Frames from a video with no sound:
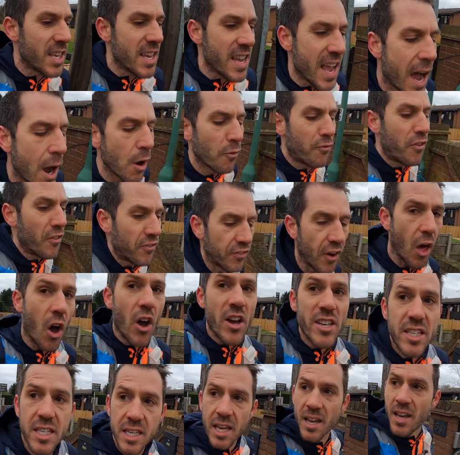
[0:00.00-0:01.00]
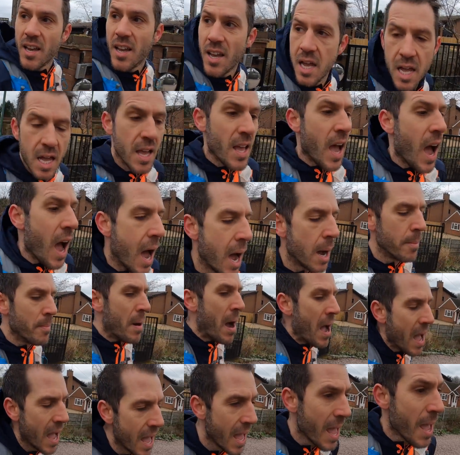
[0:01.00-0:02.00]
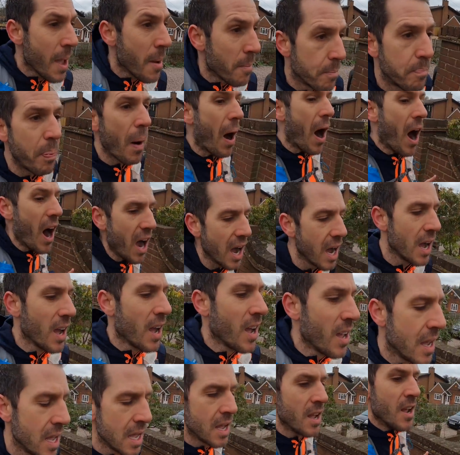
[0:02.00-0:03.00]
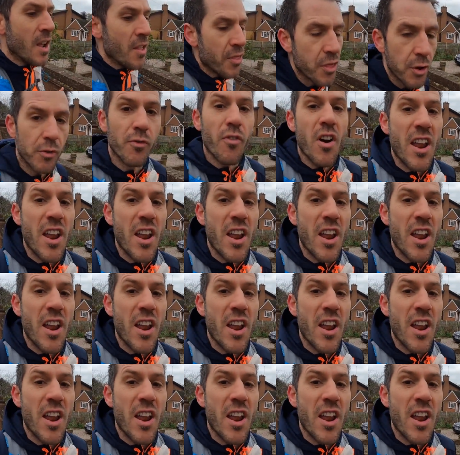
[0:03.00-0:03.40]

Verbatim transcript: the Alpha Flies, but the